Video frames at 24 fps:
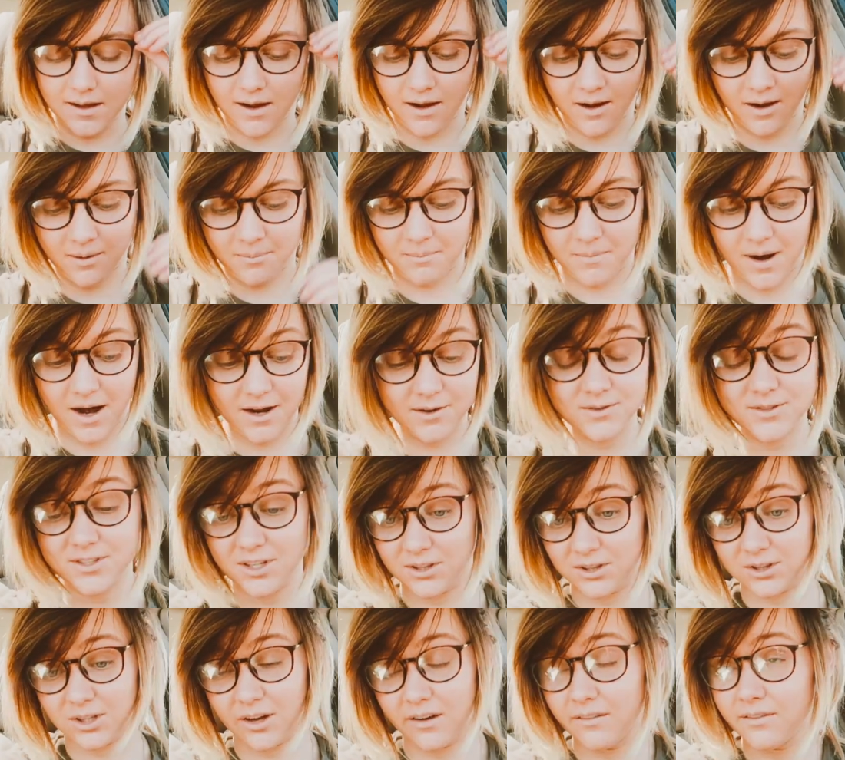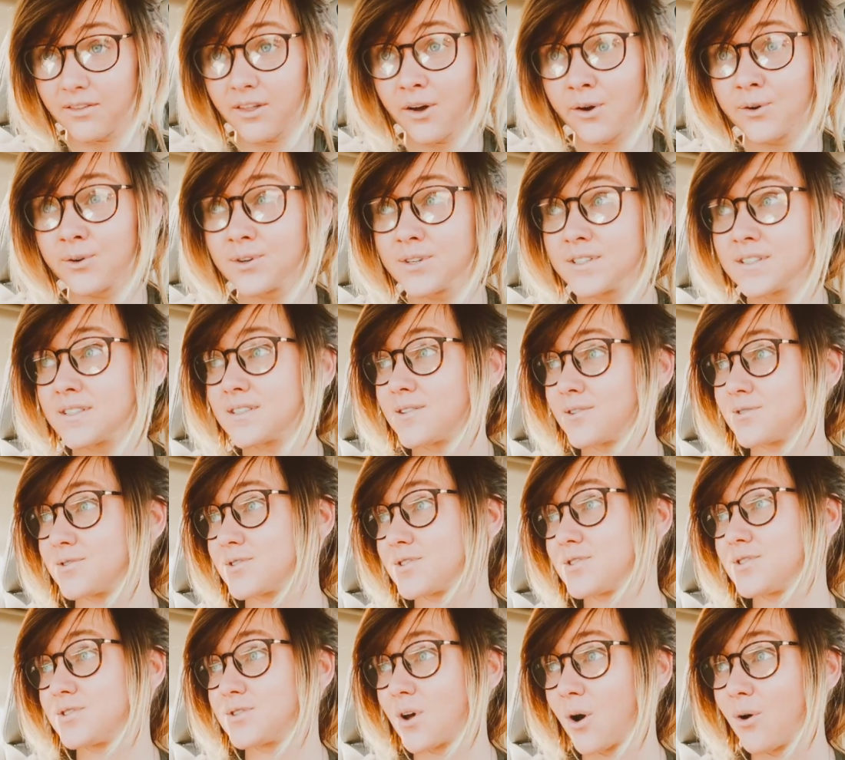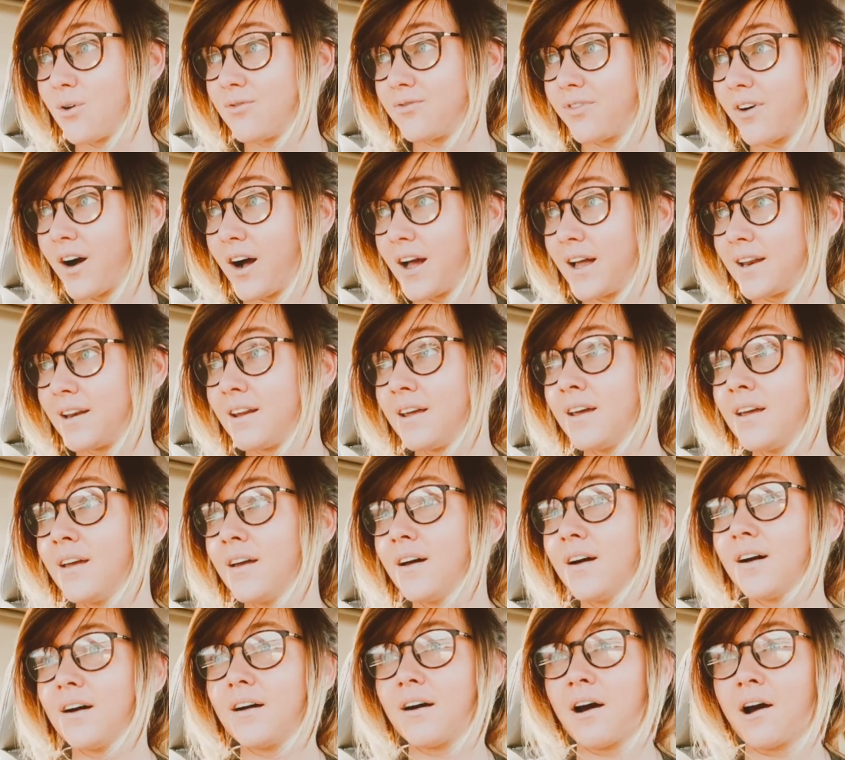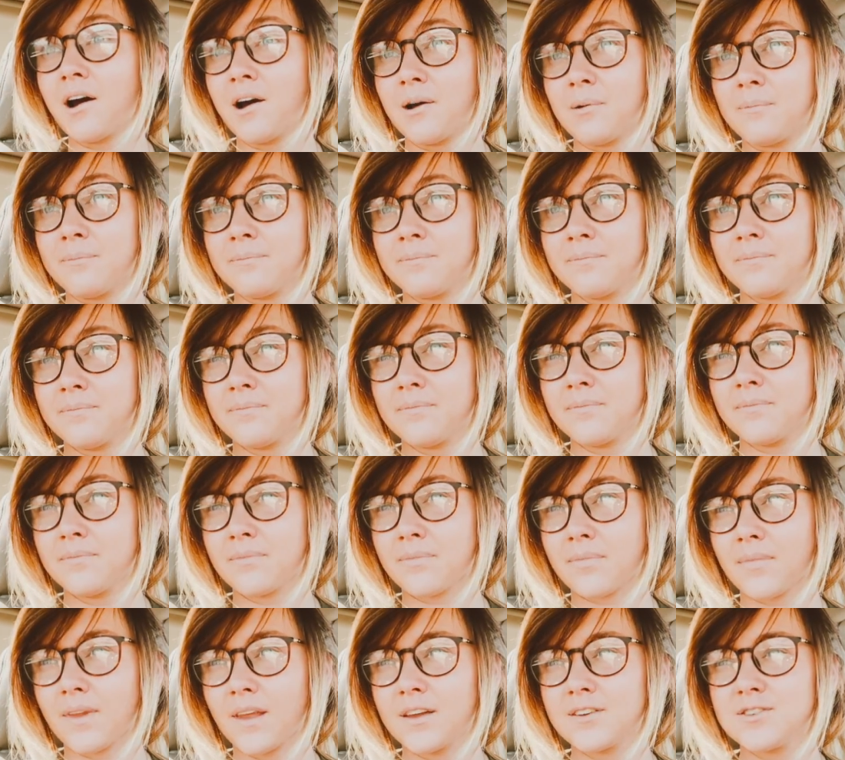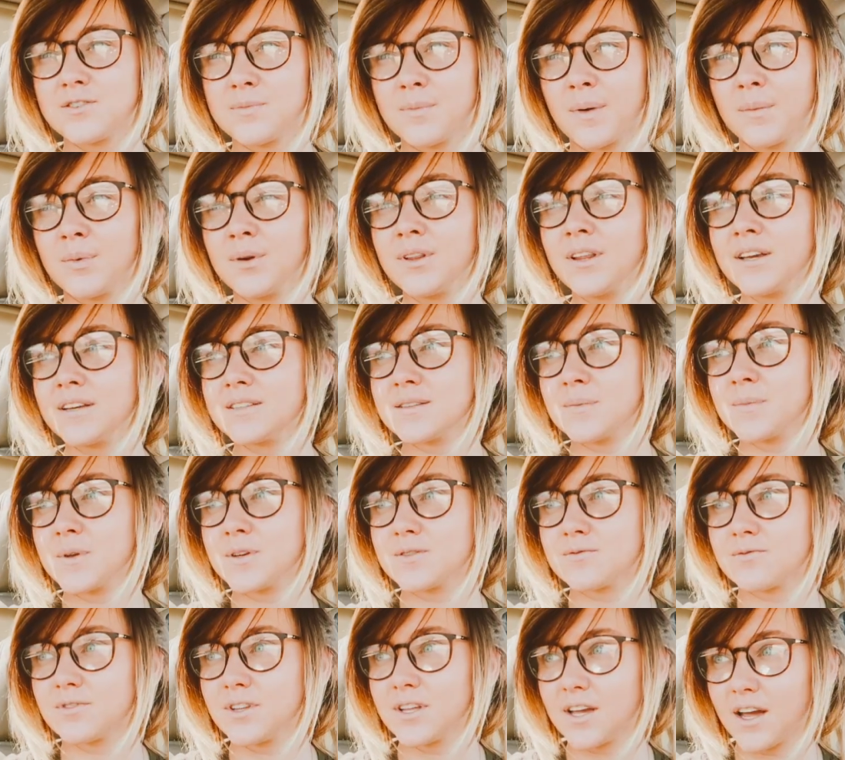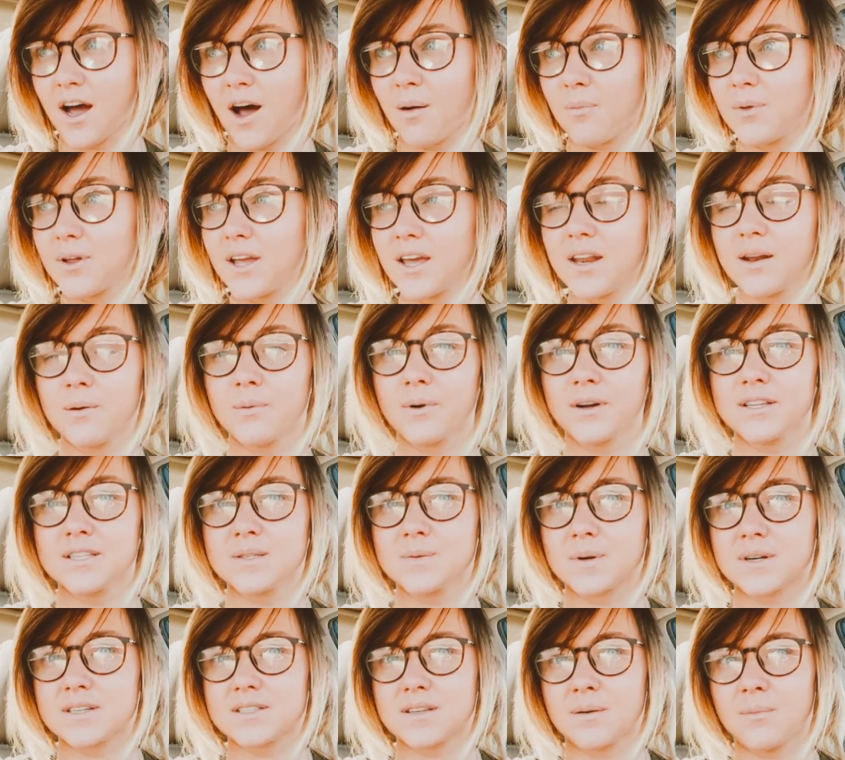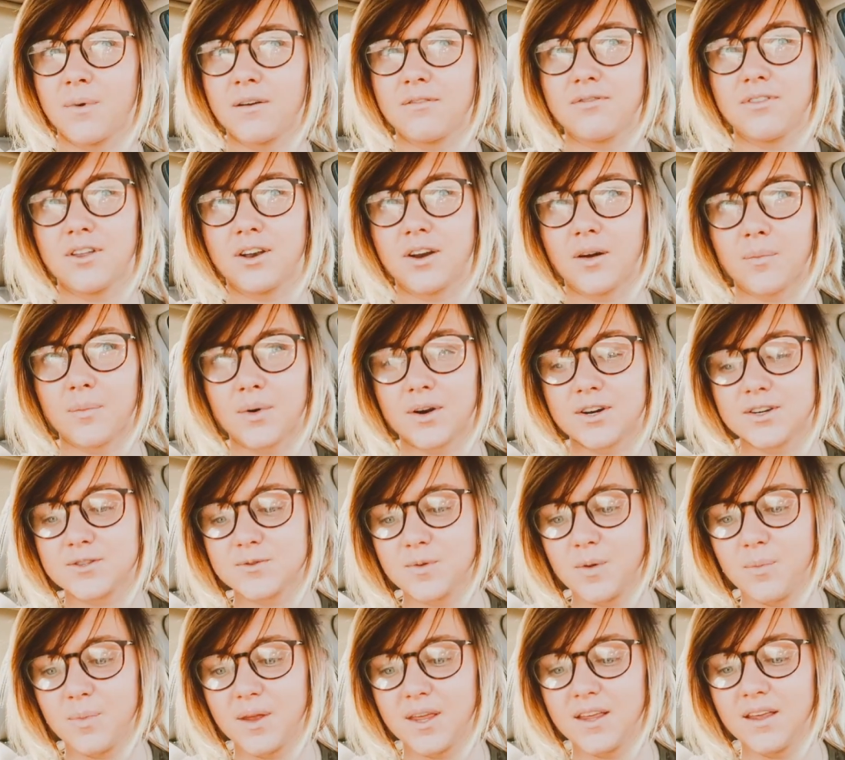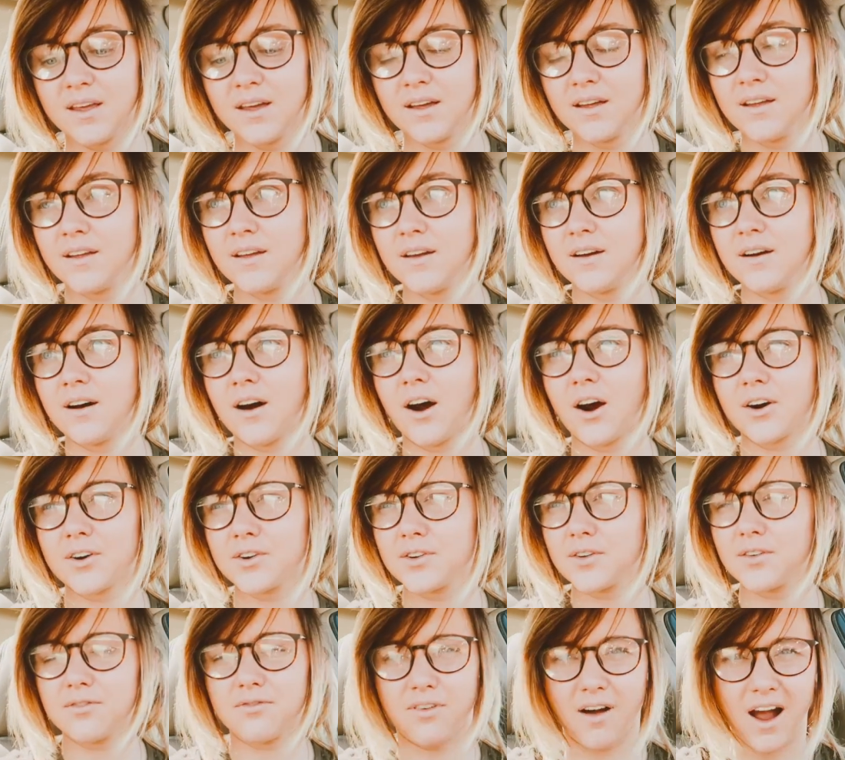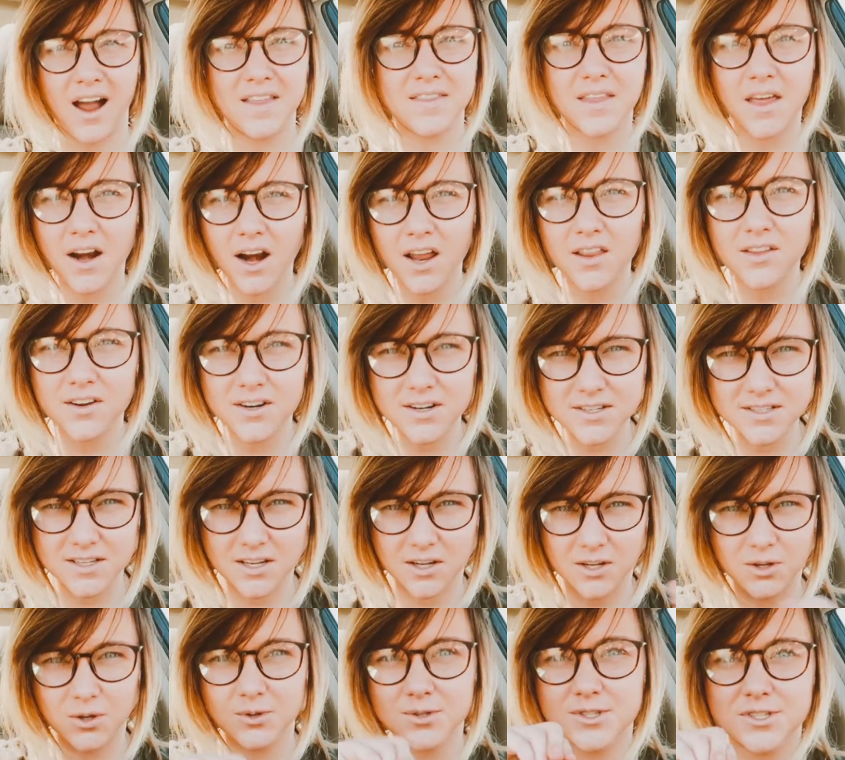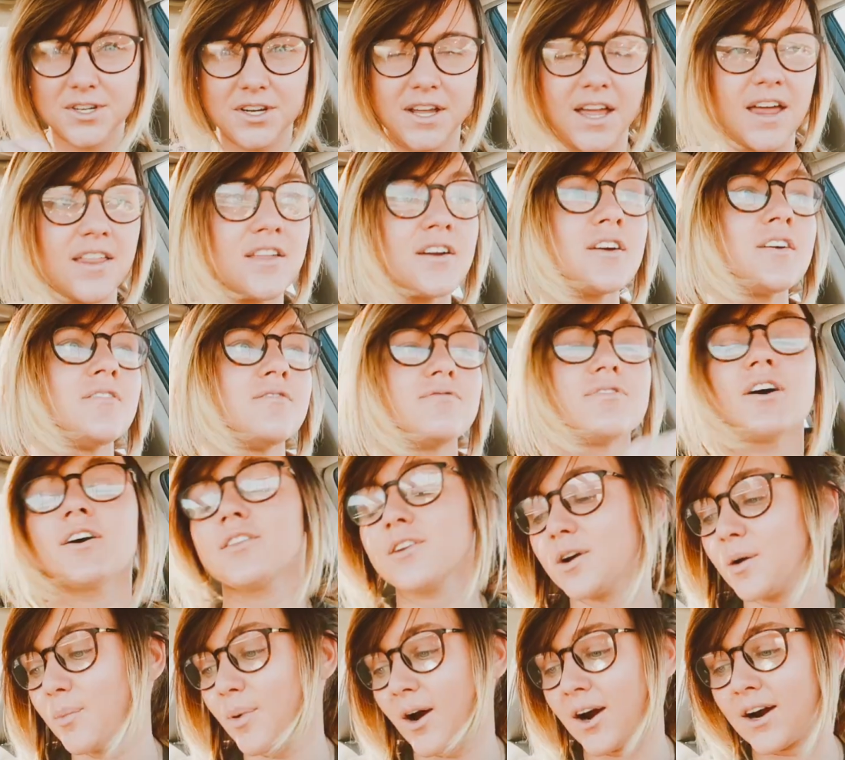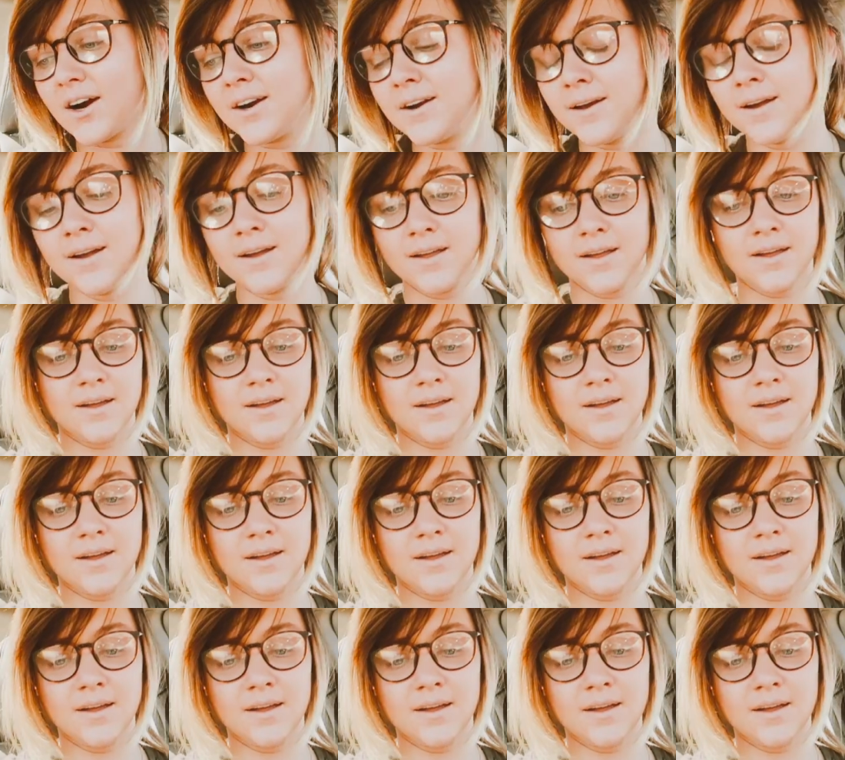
I used to love those. Those are so fun. And do you remember like some of those really complicated ones where some of the numbers would be harder to find than others and closer together and farther apart?